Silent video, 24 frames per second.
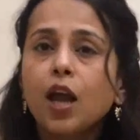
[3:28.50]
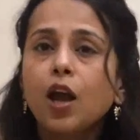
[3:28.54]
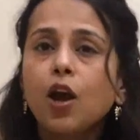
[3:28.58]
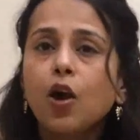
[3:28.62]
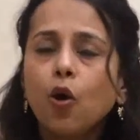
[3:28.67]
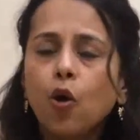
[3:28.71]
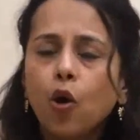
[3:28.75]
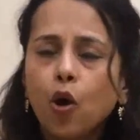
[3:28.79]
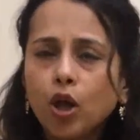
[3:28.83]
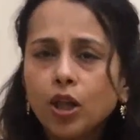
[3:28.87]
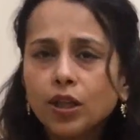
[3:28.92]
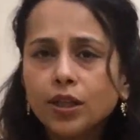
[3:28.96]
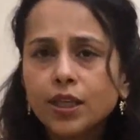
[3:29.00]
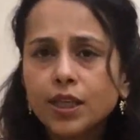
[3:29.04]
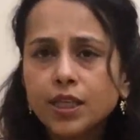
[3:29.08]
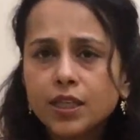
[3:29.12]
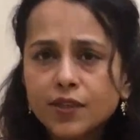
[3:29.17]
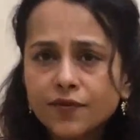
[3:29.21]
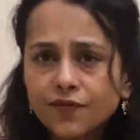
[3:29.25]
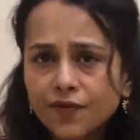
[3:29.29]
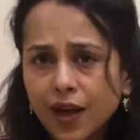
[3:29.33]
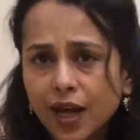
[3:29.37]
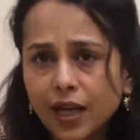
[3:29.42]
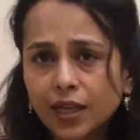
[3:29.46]
all these
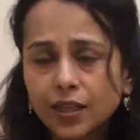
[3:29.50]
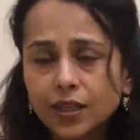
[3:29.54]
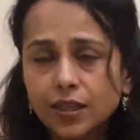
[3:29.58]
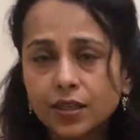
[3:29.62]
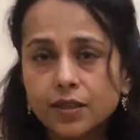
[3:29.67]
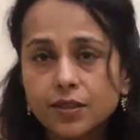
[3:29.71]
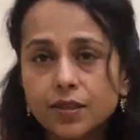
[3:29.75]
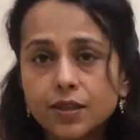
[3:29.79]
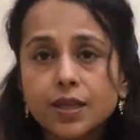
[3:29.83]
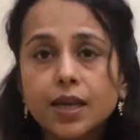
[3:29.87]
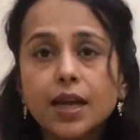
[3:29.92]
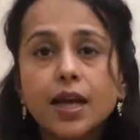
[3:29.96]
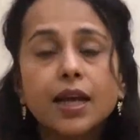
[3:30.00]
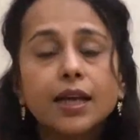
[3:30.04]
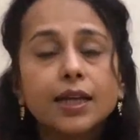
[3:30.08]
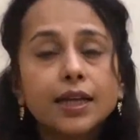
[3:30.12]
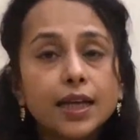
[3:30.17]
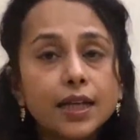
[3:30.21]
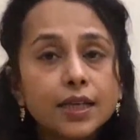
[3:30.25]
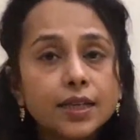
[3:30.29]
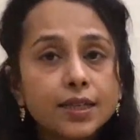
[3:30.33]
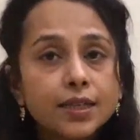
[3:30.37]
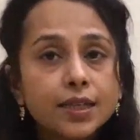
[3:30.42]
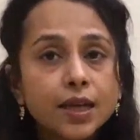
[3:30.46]
factors
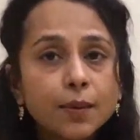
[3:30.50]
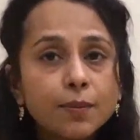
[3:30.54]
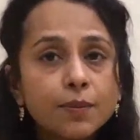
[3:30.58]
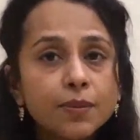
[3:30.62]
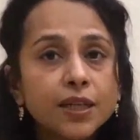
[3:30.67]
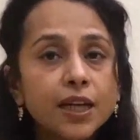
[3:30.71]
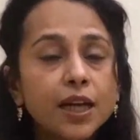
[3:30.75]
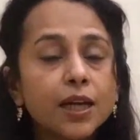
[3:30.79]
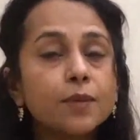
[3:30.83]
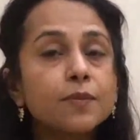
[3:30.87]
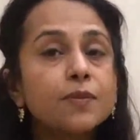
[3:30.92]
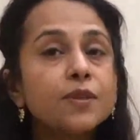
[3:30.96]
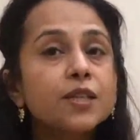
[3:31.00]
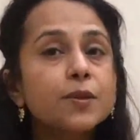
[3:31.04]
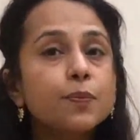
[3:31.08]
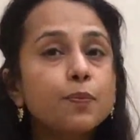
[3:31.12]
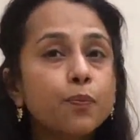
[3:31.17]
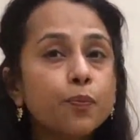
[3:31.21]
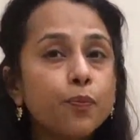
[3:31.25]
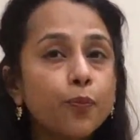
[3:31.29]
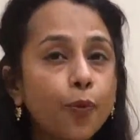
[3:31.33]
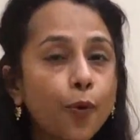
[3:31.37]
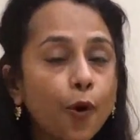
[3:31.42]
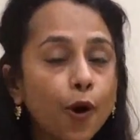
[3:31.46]
can sometimes
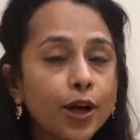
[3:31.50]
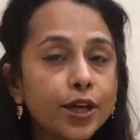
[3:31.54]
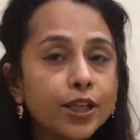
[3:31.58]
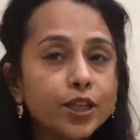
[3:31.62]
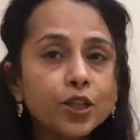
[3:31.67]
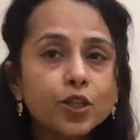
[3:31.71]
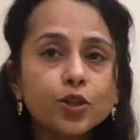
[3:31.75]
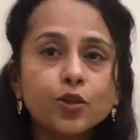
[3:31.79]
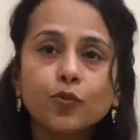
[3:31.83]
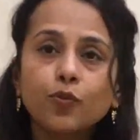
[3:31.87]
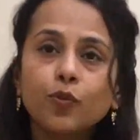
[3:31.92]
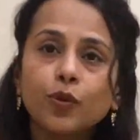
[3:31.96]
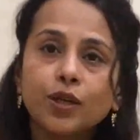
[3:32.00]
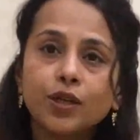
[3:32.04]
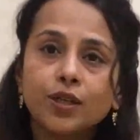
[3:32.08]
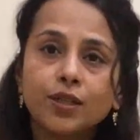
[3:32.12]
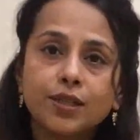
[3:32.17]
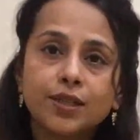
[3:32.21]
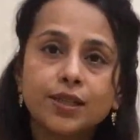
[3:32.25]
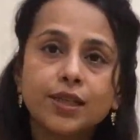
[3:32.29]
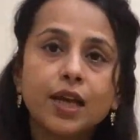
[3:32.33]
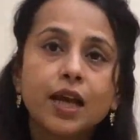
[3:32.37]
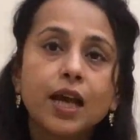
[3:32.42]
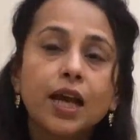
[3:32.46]
point
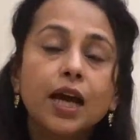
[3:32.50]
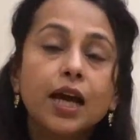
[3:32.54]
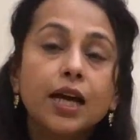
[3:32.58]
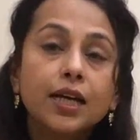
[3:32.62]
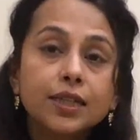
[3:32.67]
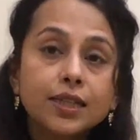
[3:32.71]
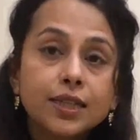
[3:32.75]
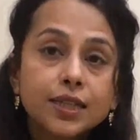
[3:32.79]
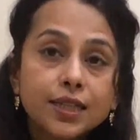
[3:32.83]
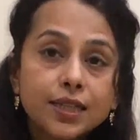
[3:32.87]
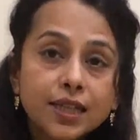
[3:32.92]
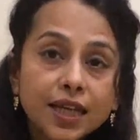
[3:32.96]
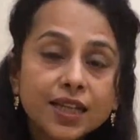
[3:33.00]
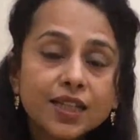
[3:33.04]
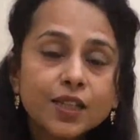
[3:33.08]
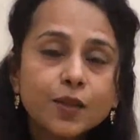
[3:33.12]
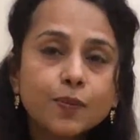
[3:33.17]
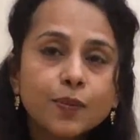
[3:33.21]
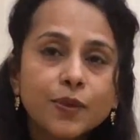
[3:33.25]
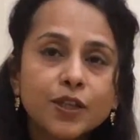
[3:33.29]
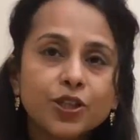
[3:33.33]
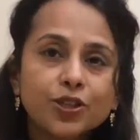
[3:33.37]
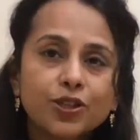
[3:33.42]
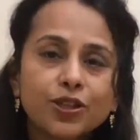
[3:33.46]
towards a
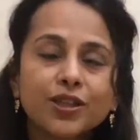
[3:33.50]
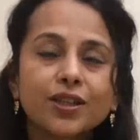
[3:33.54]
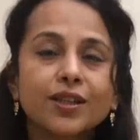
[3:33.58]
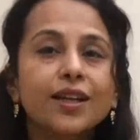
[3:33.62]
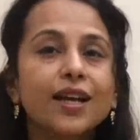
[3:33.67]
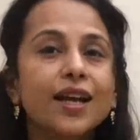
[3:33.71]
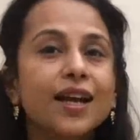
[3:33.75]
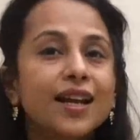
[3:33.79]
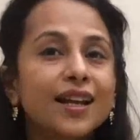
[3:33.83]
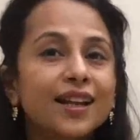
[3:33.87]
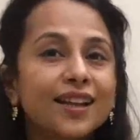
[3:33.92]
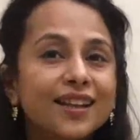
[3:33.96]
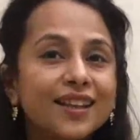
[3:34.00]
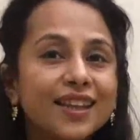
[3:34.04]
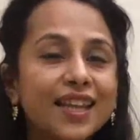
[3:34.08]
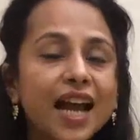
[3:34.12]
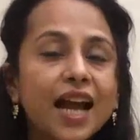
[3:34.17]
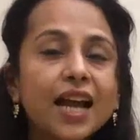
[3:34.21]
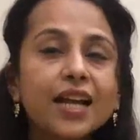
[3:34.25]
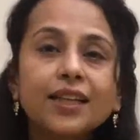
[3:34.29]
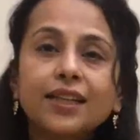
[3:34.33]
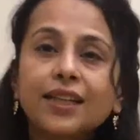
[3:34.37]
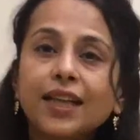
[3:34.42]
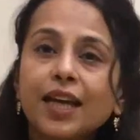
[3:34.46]
suspicion that
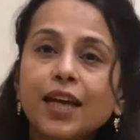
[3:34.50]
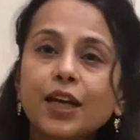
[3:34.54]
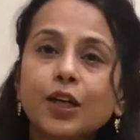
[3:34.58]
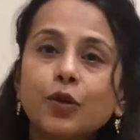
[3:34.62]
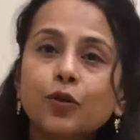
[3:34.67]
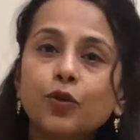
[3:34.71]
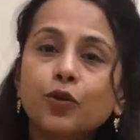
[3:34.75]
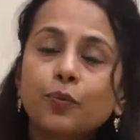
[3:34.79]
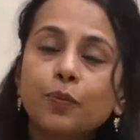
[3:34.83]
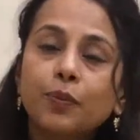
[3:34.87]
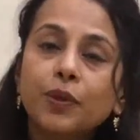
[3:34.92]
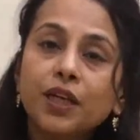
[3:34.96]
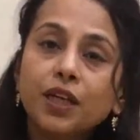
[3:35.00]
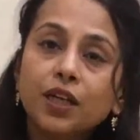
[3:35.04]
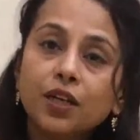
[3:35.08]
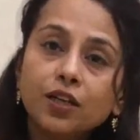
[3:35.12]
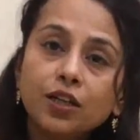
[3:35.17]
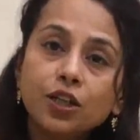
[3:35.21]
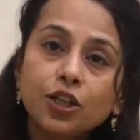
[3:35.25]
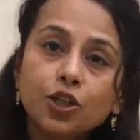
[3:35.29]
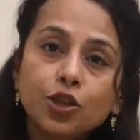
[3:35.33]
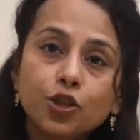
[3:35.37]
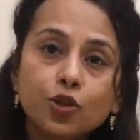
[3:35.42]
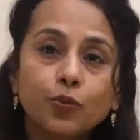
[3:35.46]
there could be a
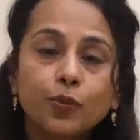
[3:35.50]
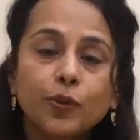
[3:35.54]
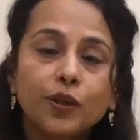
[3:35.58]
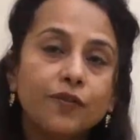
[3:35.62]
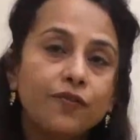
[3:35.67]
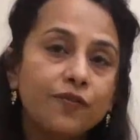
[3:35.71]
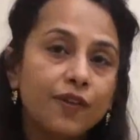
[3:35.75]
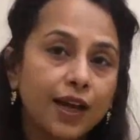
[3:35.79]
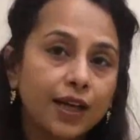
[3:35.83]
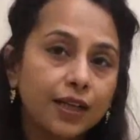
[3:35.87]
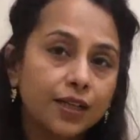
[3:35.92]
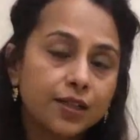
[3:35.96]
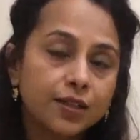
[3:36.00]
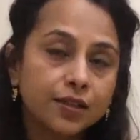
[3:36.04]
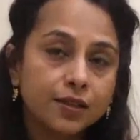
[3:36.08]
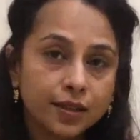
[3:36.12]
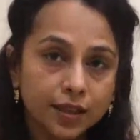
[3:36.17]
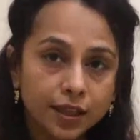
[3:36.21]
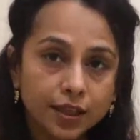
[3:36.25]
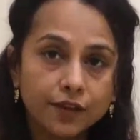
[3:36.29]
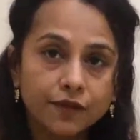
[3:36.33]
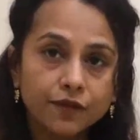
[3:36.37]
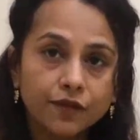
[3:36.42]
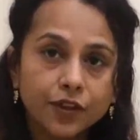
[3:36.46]
tubal factor
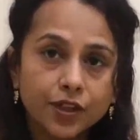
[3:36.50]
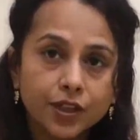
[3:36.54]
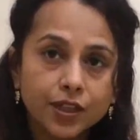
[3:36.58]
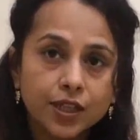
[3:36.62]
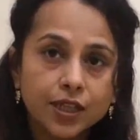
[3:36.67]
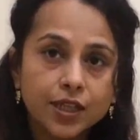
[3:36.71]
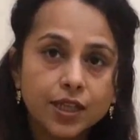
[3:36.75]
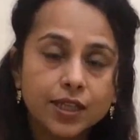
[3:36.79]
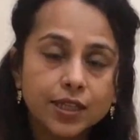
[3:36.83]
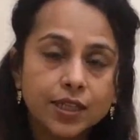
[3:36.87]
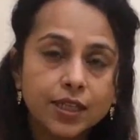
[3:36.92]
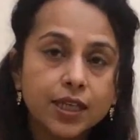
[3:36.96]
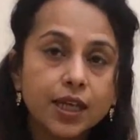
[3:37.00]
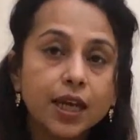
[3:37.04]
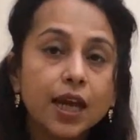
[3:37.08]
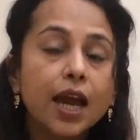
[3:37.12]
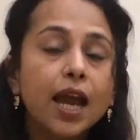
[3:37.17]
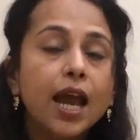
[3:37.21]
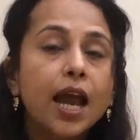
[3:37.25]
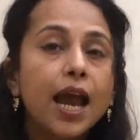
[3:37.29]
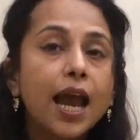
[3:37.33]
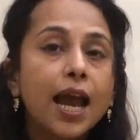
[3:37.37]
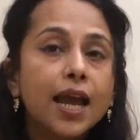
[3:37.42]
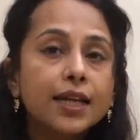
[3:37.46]
infertility.
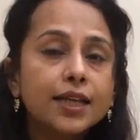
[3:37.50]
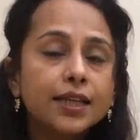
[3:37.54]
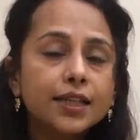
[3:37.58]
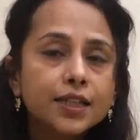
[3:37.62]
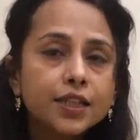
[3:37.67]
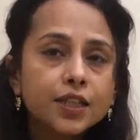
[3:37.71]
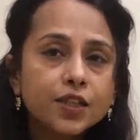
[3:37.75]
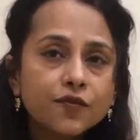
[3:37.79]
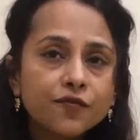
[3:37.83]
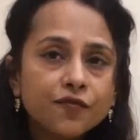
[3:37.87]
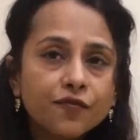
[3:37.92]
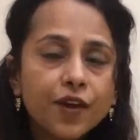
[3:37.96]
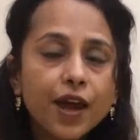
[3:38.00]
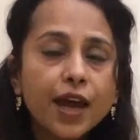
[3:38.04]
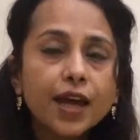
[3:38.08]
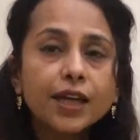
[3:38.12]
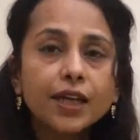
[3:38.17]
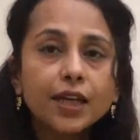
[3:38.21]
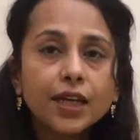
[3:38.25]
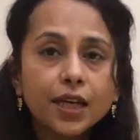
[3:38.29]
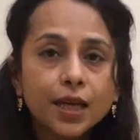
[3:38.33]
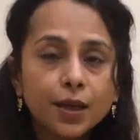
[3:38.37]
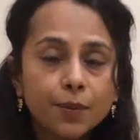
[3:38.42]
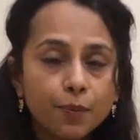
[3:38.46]
And it is very
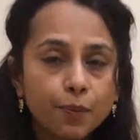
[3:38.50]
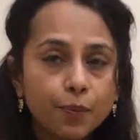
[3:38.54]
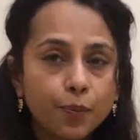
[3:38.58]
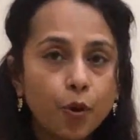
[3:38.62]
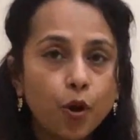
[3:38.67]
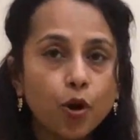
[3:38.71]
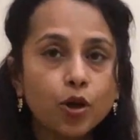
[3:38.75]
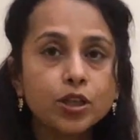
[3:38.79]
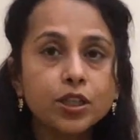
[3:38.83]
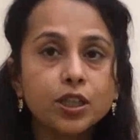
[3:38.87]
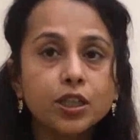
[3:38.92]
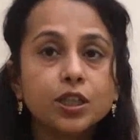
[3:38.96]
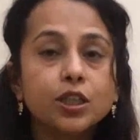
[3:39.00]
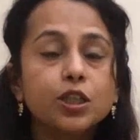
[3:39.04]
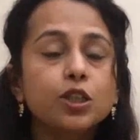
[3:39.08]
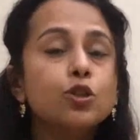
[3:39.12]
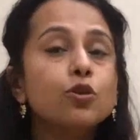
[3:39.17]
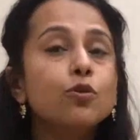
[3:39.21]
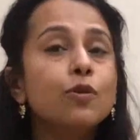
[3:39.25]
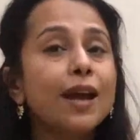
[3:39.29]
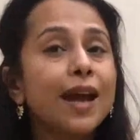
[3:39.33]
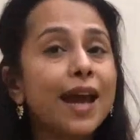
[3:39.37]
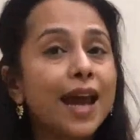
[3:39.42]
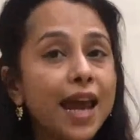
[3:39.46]
important to
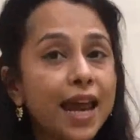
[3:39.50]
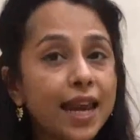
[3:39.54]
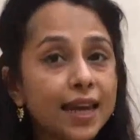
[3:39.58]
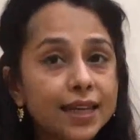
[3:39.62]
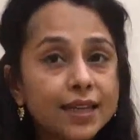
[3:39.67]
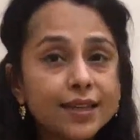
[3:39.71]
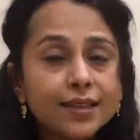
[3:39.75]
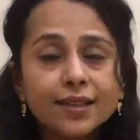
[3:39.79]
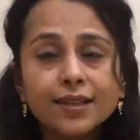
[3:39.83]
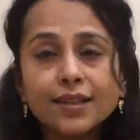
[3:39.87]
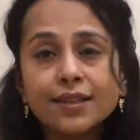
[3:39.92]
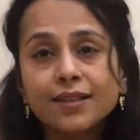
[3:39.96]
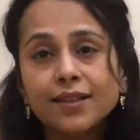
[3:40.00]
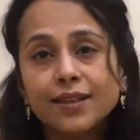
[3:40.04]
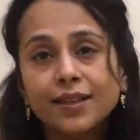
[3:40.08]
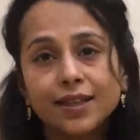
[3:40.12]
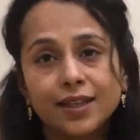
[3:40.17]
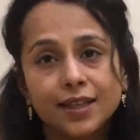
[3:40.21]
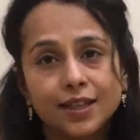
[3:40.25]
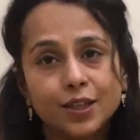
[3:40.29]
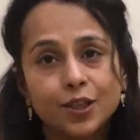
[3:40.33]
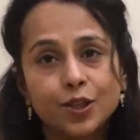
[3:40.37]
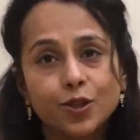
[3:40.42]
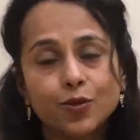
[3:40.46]
elicit the
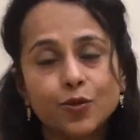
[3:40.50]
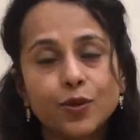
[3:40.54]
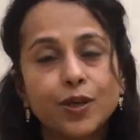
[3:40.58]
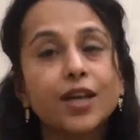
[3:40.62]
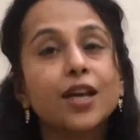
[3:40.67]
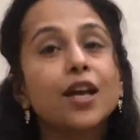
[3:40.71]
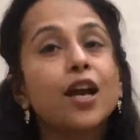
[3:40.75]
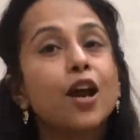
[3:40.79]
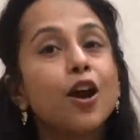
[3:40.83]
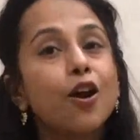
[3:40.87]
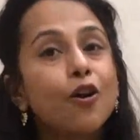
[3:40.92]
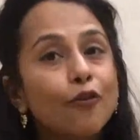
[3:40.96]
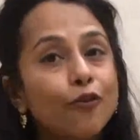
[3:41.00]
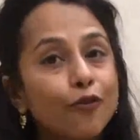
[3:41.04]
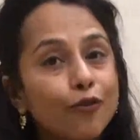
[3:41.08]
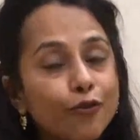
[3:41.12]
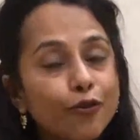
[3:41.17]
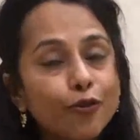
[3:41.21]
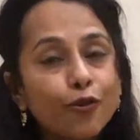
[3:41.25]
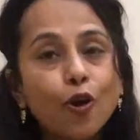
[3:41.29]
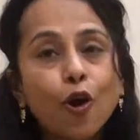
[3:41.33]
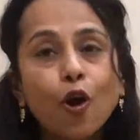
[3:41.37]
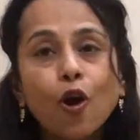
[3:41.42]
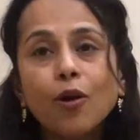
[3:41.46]
history
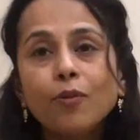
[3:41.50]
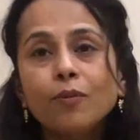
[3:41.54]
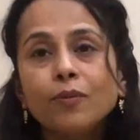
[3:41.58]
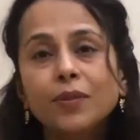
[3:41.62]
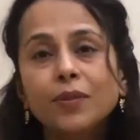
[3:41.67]
from